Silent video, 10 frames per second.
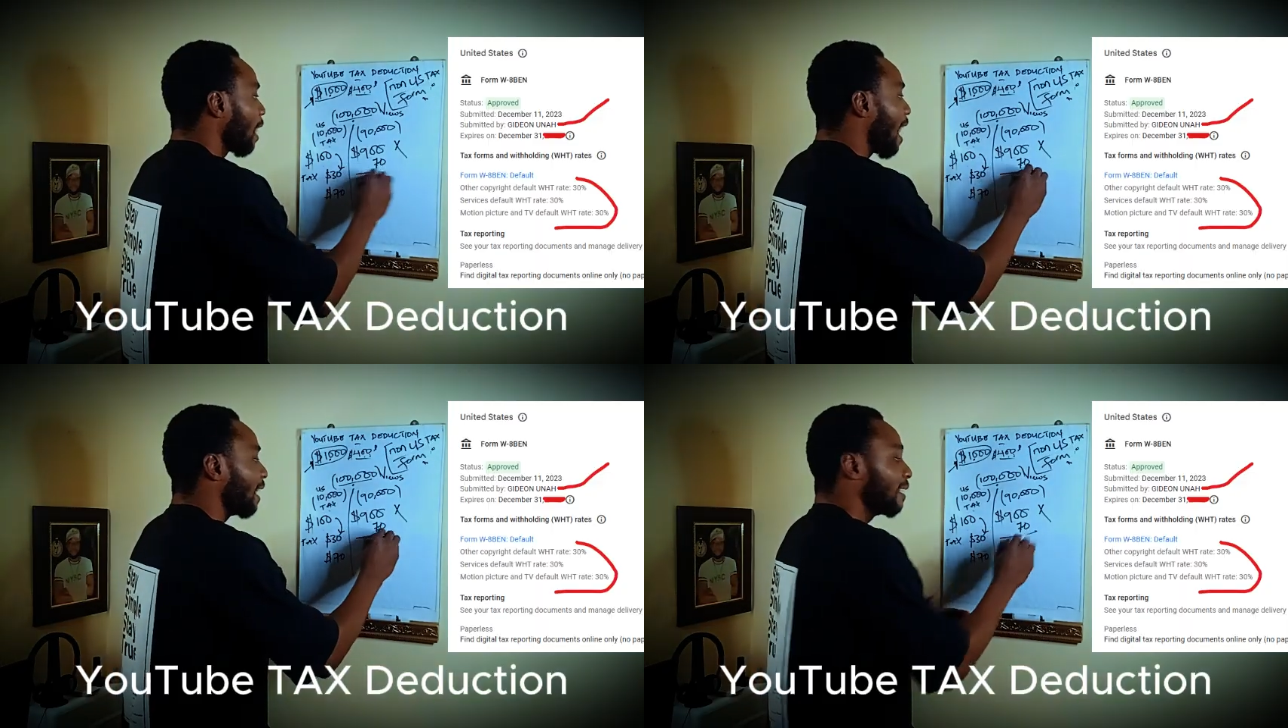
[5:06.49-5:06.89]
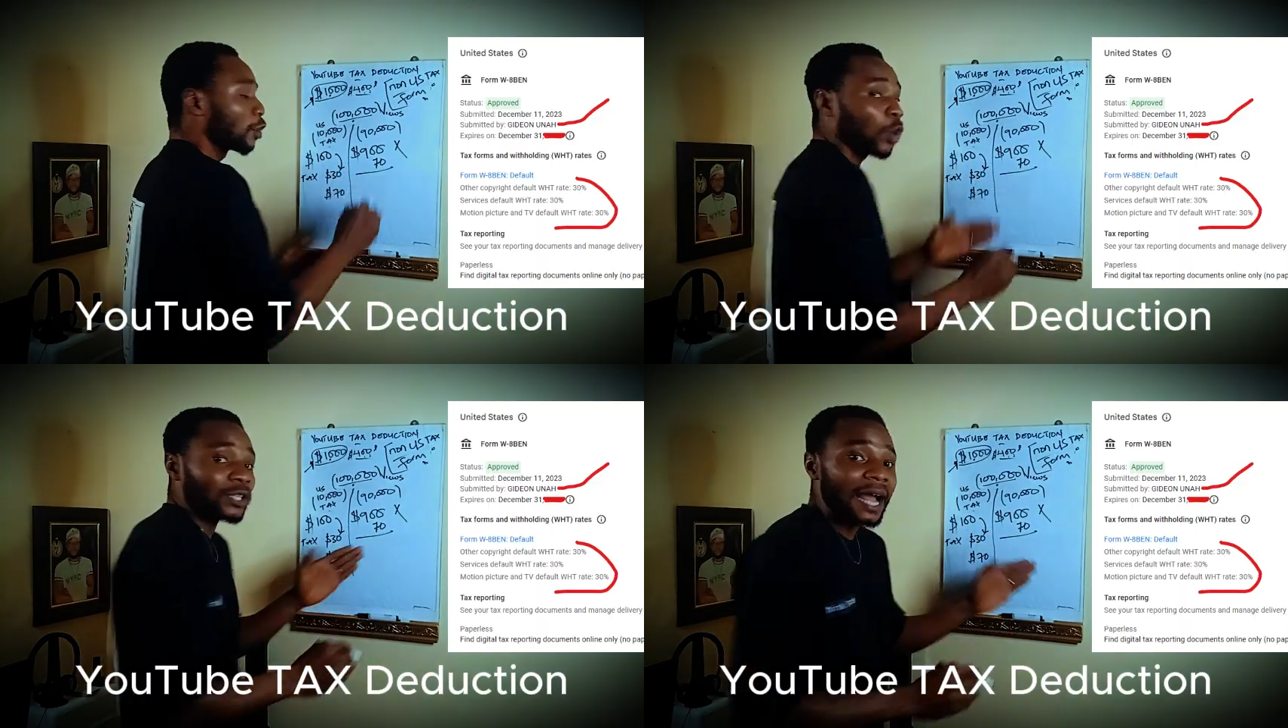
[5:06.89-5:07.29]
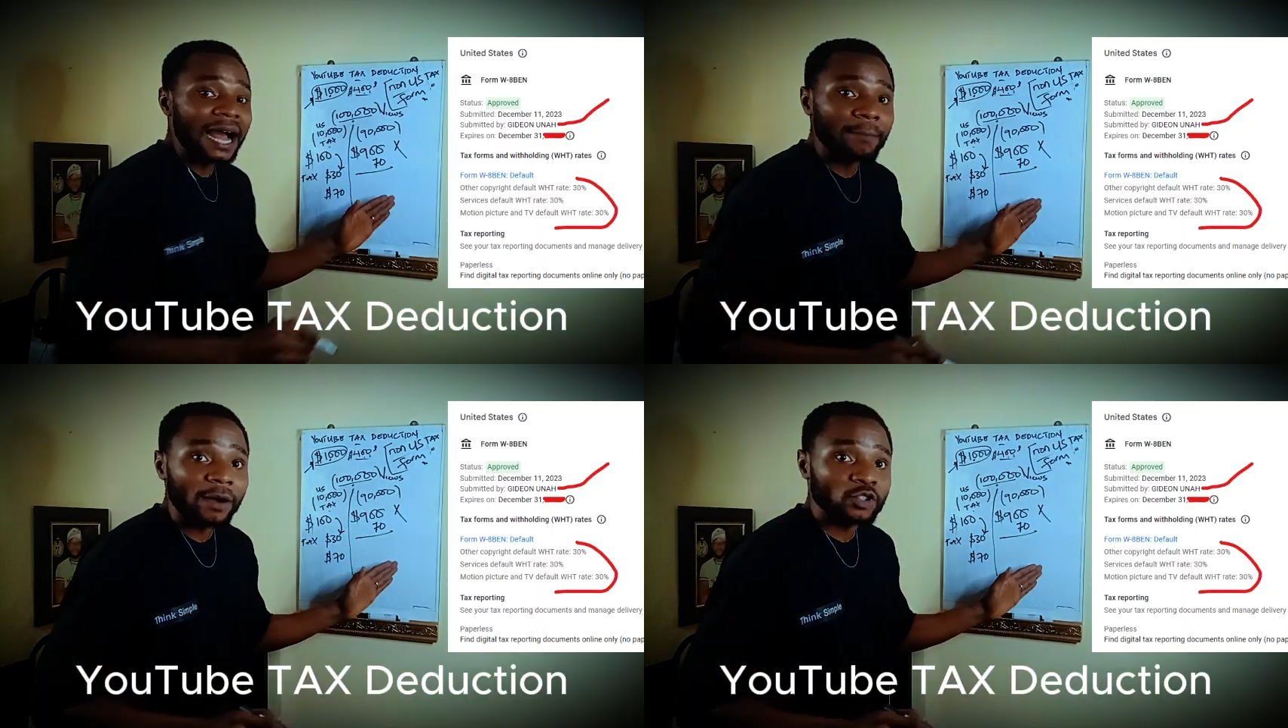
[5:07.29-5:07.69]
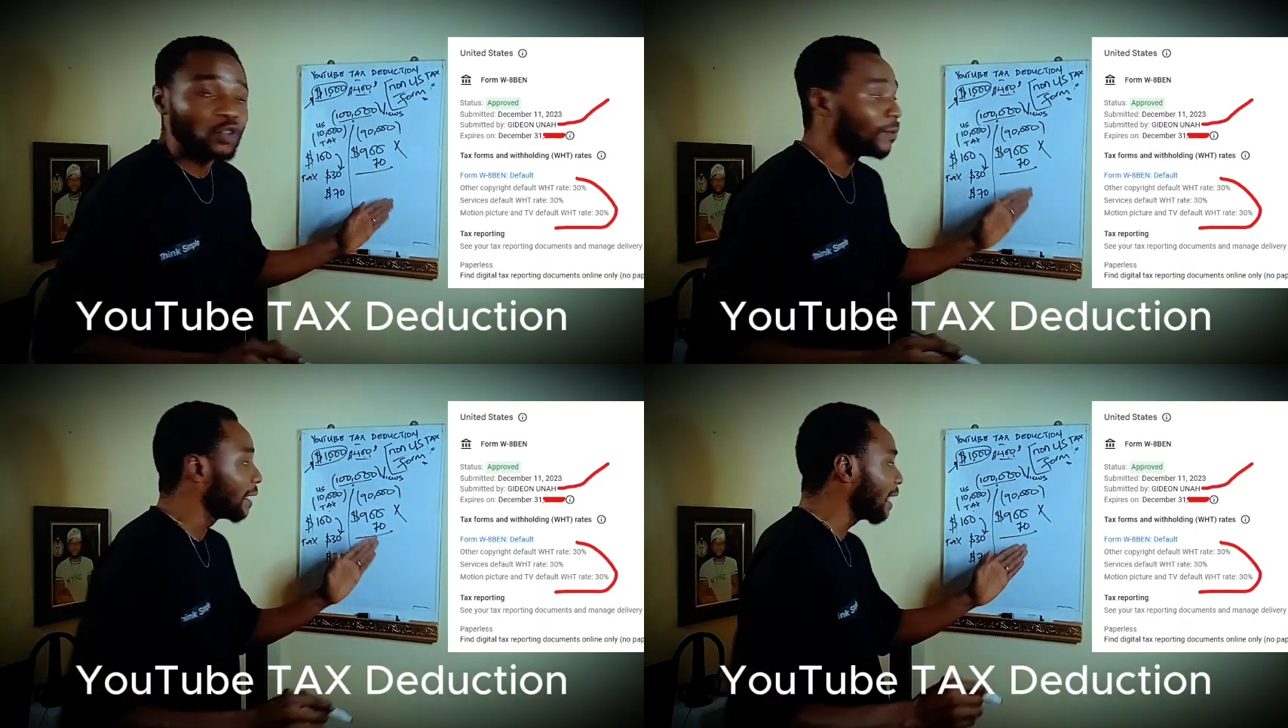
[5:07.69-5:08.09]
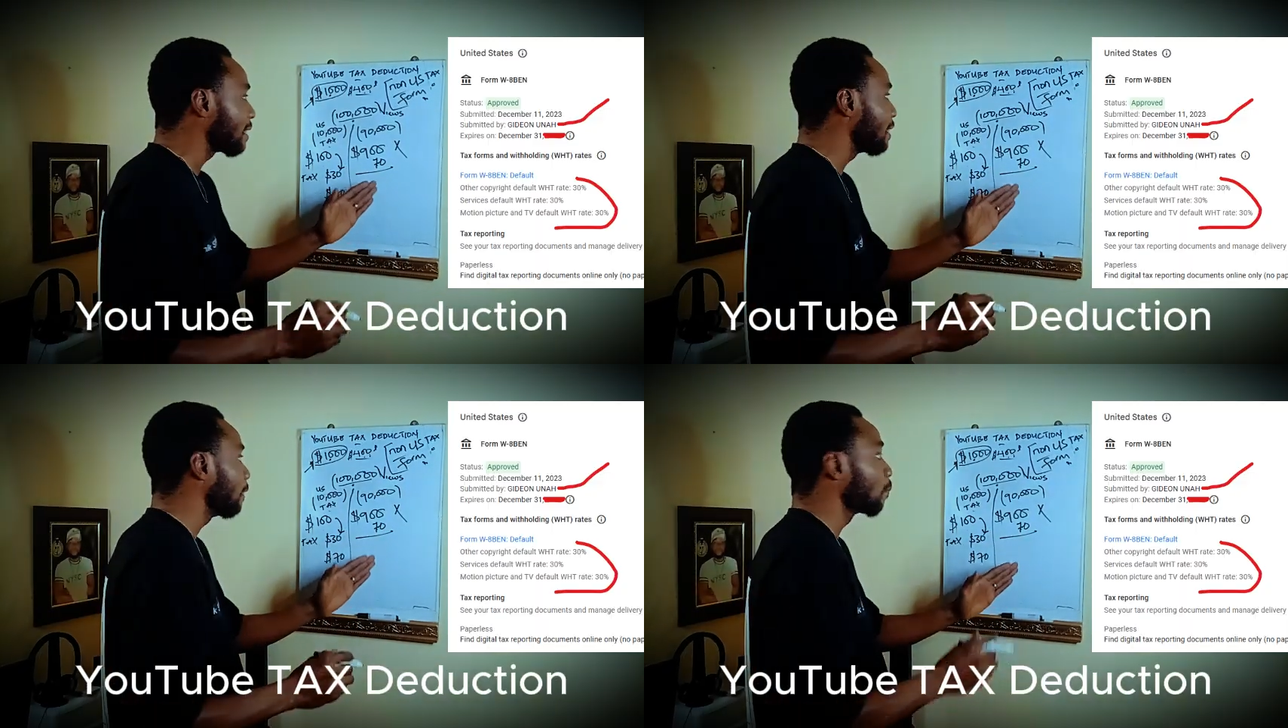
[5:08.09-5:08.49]
and the total amount you'll be
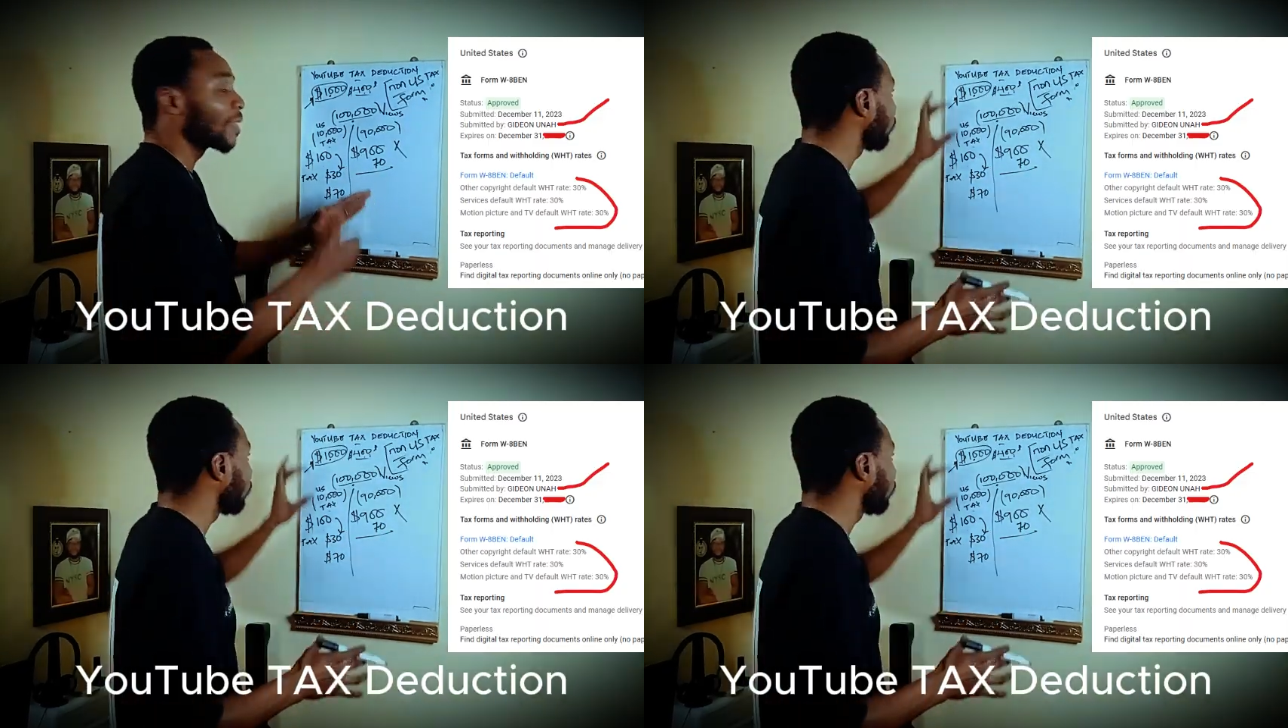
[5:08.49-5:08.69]
getting